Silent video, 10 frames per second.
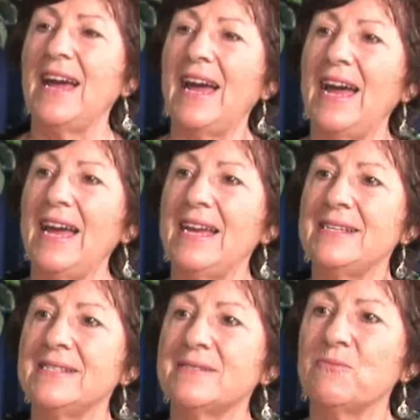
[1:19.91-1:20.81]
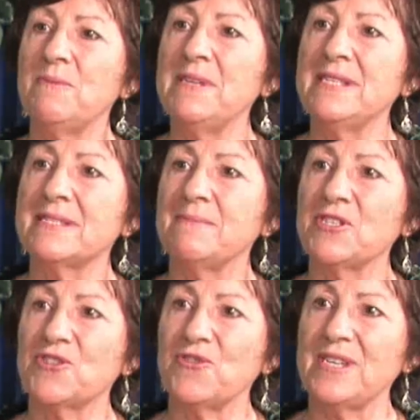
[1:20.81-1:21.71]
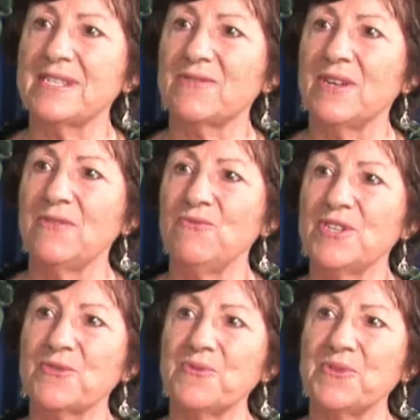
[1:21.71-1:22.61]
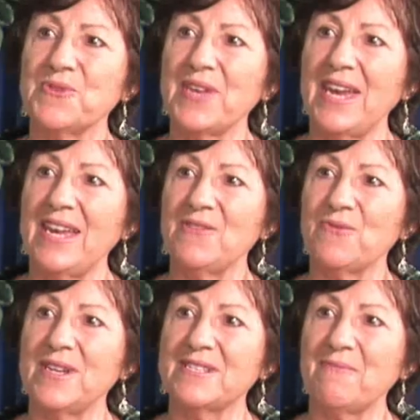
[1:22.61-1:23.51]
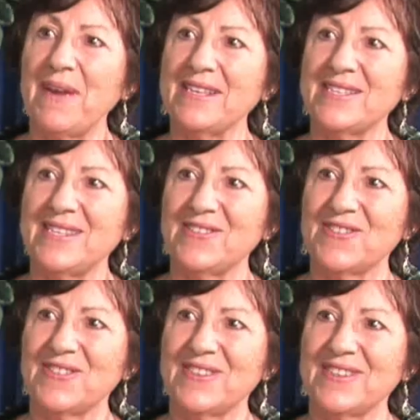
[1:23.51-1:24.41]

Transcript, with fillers: and women's mysteries, rituals, and rites of passage.